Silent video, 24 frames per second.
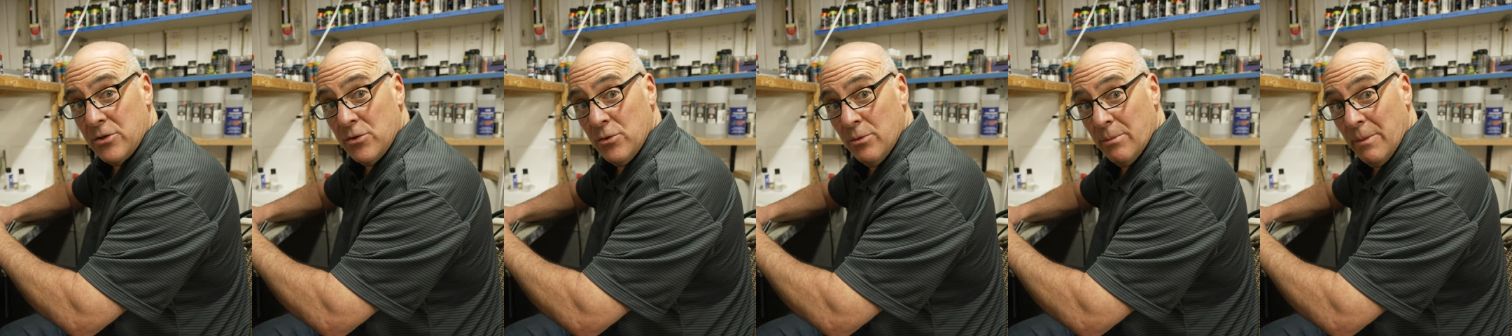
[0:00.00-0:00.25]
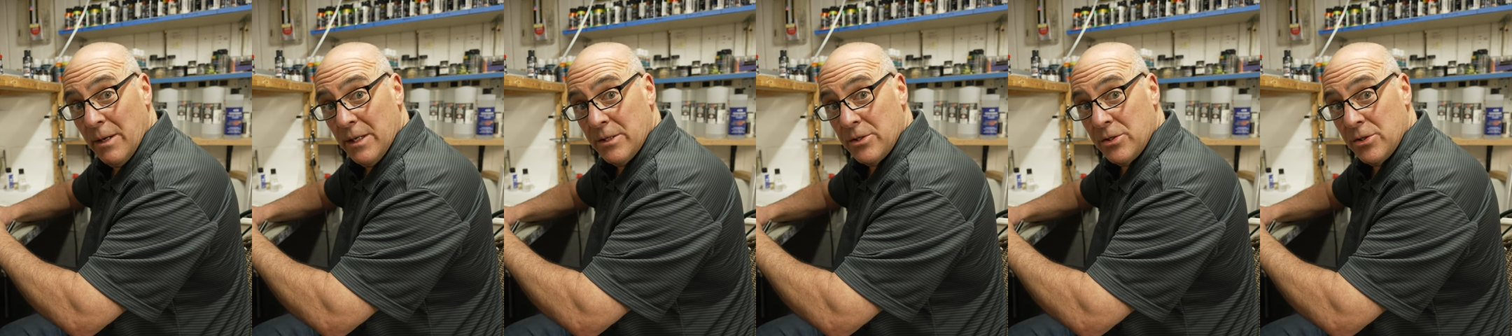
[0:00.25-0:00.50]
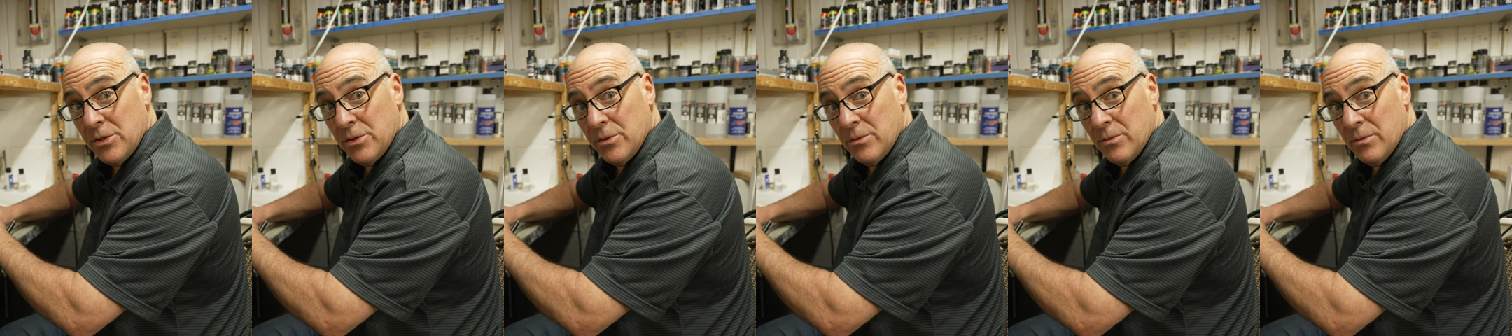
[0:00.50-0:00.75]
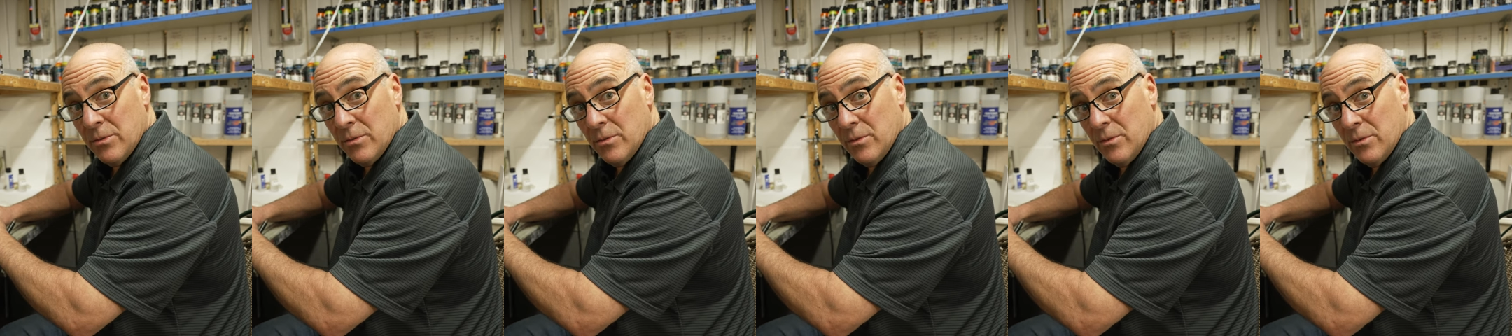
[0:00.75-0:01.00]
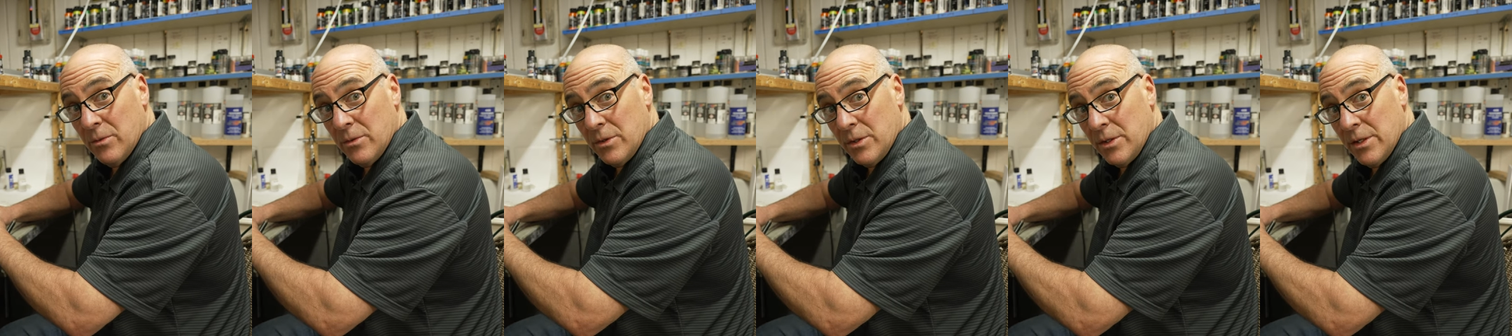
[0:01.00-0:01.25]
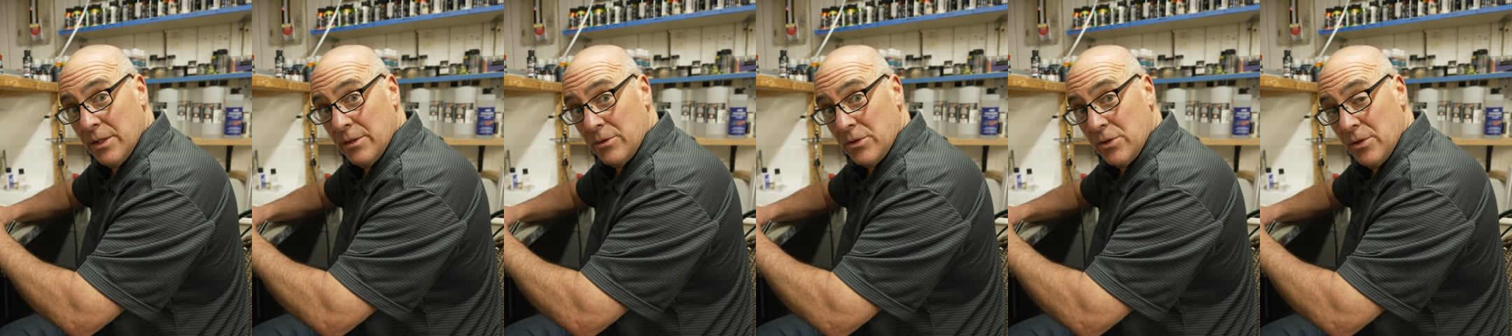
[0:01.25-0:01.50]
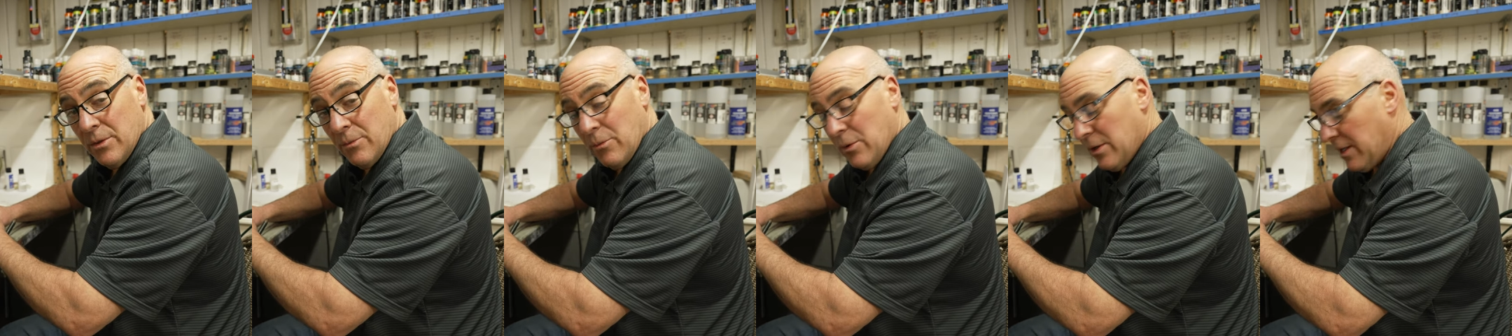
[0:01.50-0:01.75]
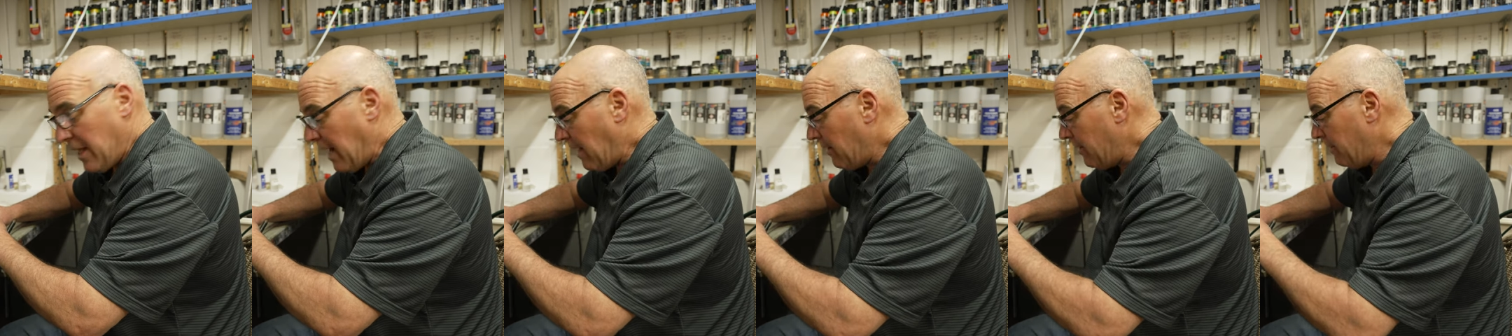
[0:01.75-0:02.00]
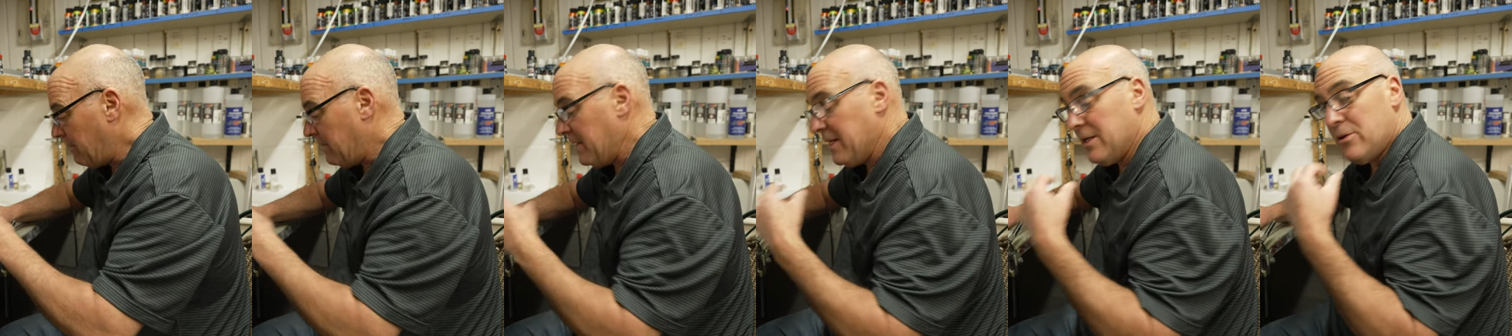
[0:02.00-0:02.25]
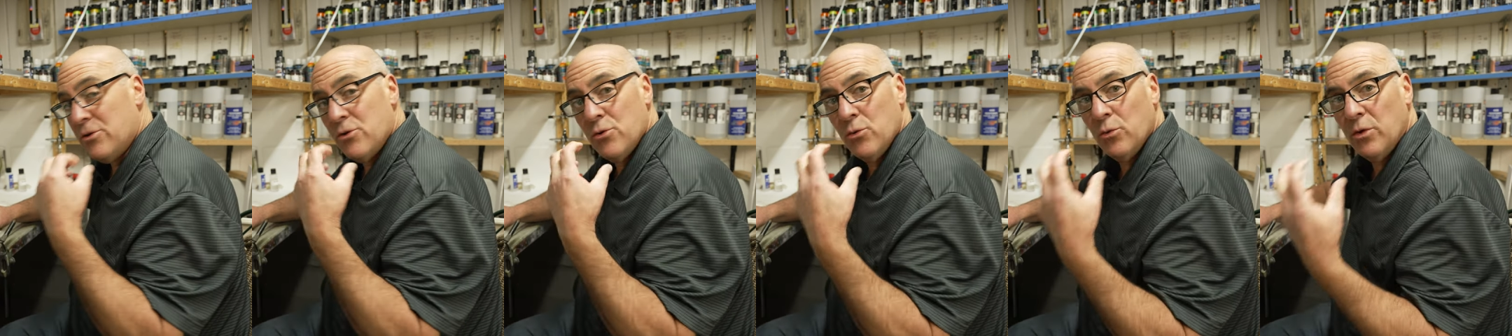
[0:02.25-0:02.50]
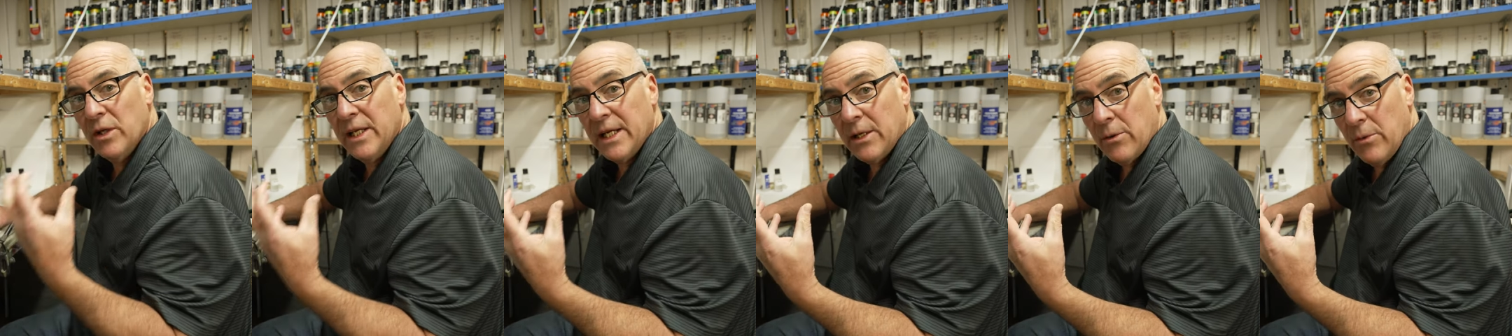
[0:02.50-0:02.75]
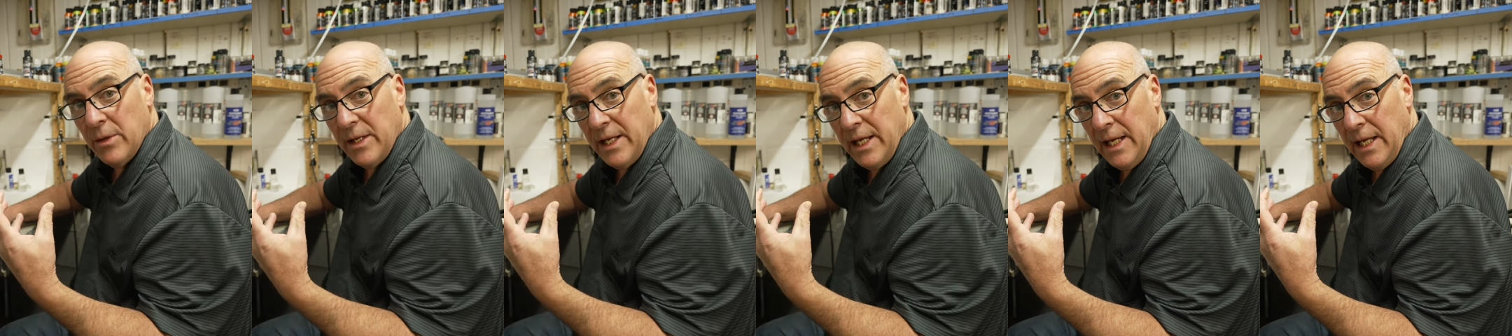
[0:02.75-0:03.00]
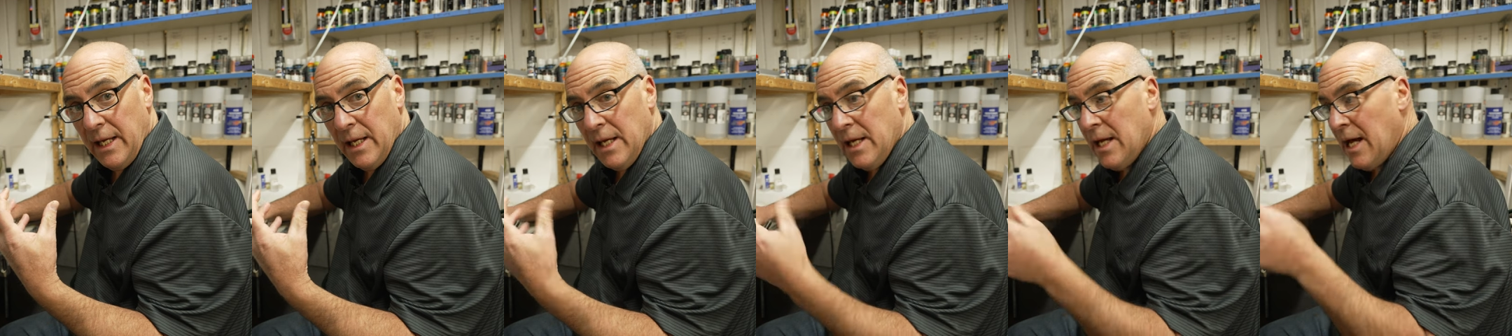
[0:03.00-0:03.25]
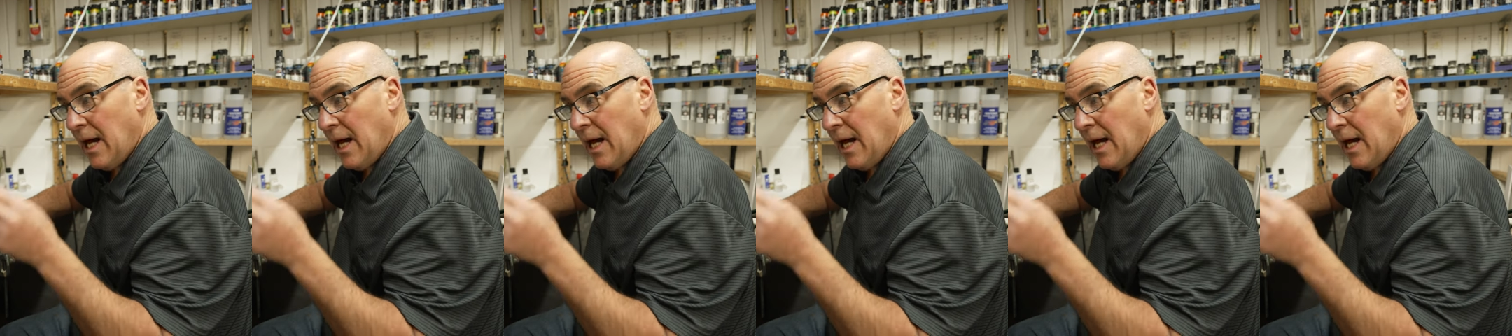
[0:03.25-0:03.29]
too much, without it being too liquidy.